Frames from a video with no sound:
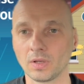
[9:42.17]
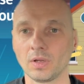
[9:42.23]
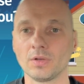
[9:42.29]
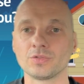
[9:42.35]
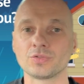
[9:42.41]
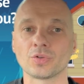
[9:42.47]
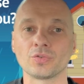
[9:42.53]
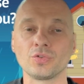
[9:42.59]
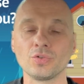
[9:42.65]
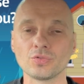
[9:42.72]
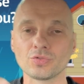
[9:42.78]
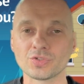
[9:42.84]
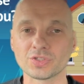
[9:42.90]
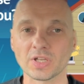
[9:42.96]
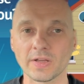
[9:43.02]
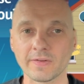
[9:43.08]
So you
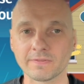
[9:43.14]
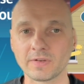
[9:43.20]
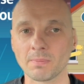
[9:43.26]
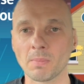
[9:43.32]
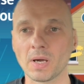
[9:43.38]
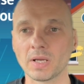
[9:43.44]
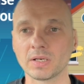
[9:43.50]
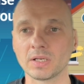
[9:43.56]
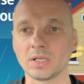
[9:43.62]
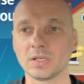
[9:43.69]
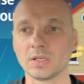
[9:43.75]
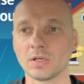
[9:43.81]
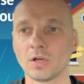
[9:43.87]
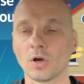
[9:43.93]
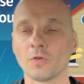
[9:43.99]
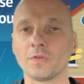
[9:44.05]
save the money
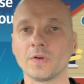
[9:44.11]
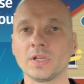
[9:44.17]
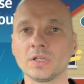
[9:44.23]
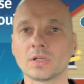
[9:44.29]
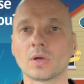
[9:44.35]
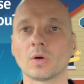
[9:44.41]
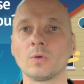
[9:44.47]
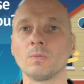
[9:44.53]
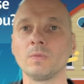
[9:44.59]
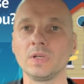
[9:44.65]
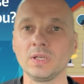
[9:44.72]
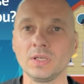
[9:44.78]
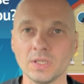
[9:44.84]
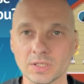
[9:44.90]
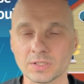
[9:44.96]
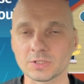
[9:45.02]
of
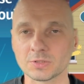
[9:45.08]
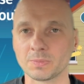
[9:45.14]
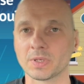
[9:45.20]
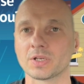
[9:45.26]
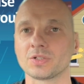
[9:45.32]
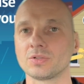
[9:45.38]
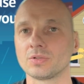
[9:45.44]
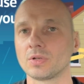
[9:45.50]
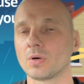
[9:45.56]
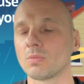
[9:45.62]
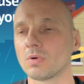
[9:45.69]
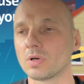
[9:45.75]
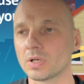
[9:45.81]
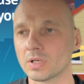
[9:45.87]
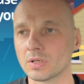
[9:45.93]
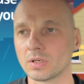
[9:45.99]
inconvenience, because you don't
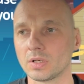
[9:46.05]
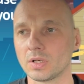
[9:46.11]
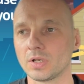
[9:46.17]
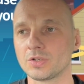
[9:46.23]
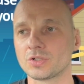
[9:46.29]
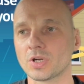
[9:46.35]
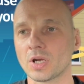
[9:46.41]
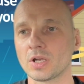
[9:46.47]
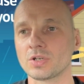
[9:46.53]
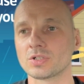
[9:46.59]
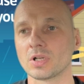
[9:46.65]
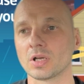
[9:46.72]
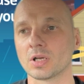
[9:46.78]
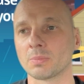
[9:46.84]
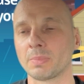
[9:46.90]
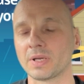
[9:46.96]
want to change
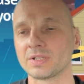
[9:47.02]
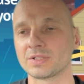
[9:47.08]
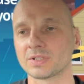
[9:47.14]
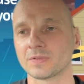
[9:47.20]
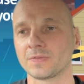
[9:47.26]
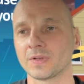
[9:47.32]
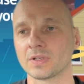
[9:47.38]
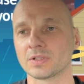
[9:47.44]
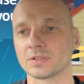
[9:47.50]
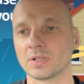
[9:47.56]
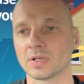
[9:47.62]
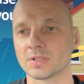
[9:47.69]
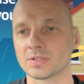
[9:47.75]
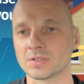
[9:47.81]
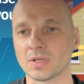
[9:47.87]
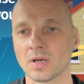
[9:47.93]
like basic things
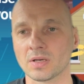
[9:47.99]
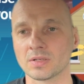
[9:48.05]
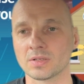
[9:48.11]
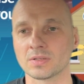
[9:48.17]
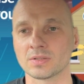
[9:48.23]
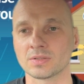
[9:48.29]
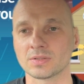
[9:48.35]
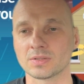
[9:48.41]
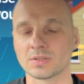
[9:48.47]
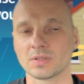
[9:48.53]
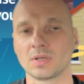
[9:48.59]
like tires,